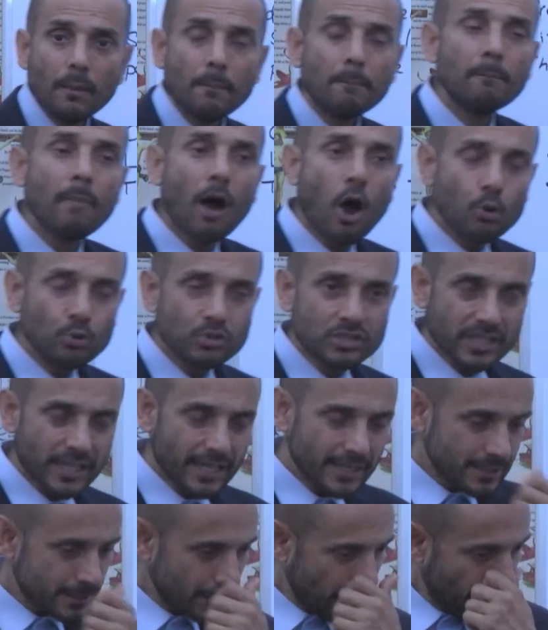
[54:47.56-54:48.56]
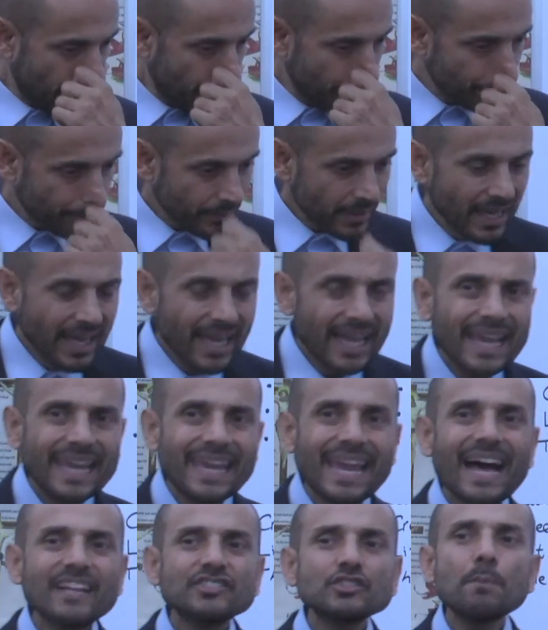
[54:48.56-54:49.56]
Moses,
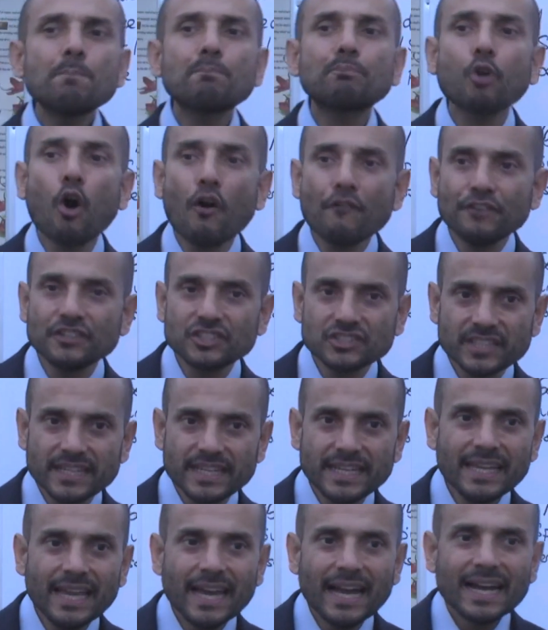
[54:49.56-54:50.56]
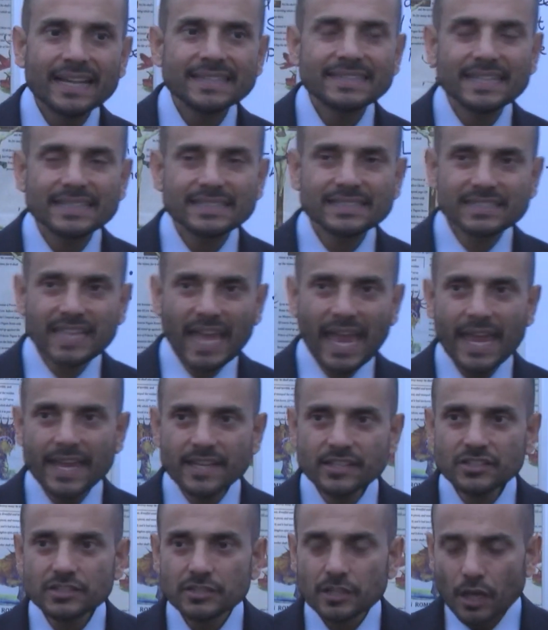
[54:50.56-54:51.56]
he has a prophecy that
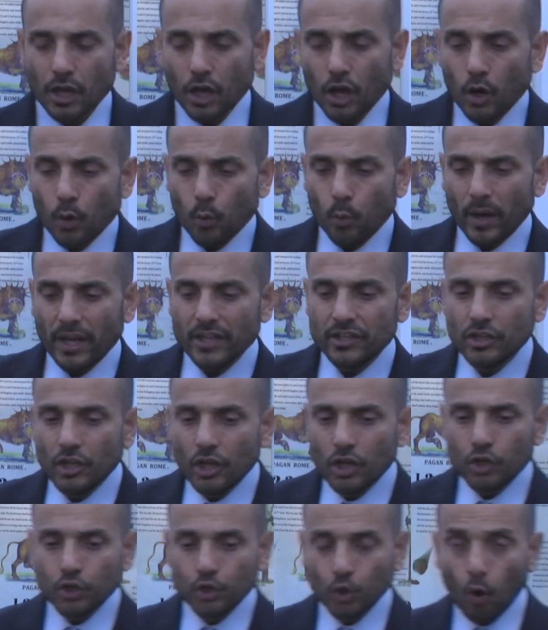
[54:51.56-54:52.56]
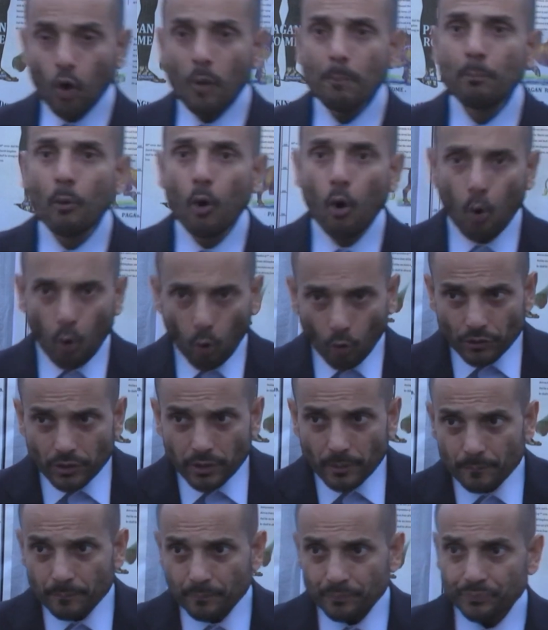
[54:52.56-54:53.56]
says, when you're born,
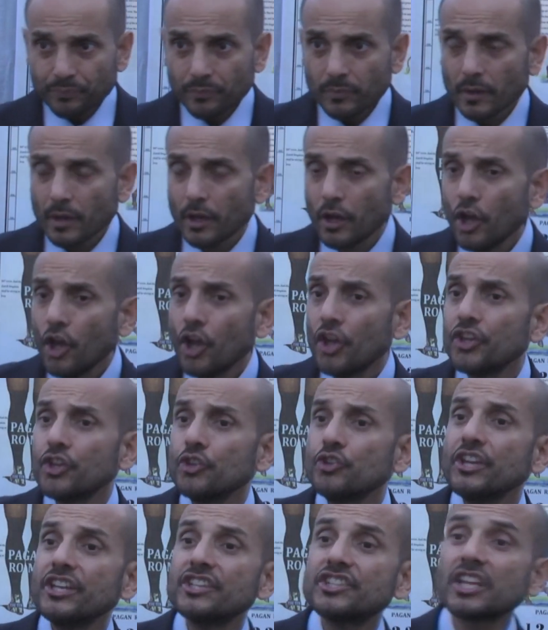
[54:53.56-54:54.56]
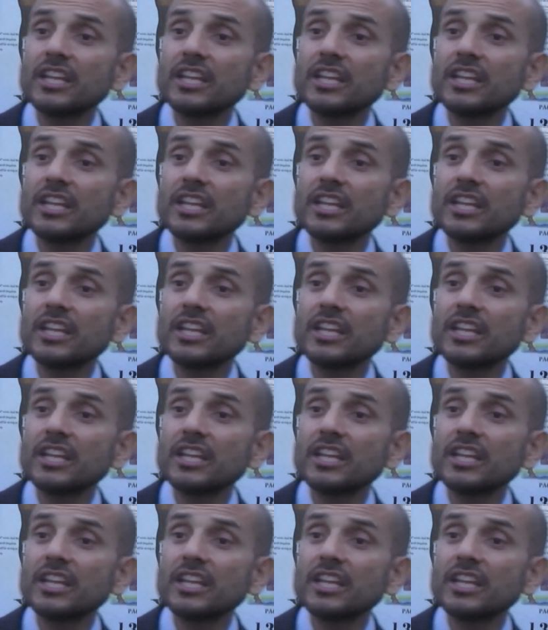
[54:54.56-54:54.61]
you need